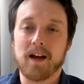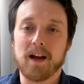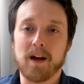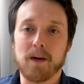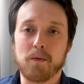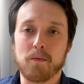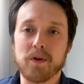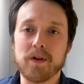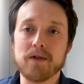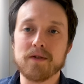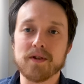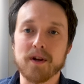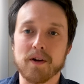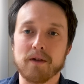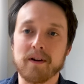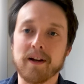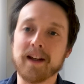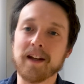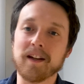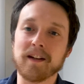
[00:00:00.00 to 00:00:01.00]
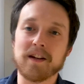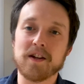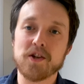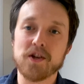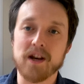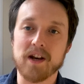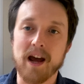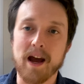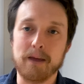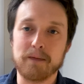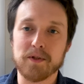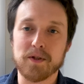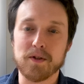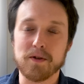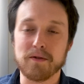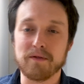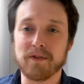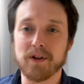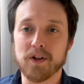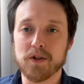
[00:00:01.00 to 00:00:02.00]
And we use our recognition app to
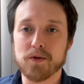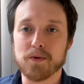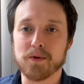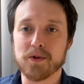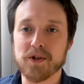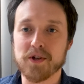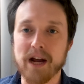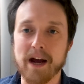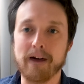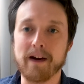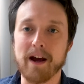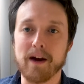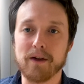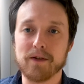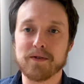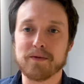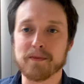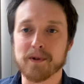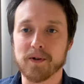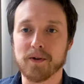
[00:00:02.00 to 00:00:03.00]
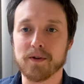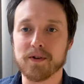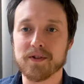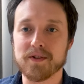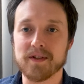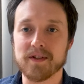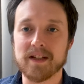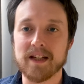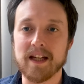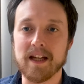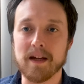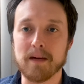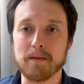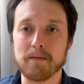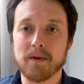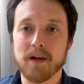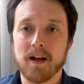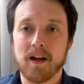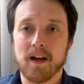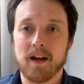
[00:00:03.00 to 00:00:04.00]
do virtual shout outs from across the team.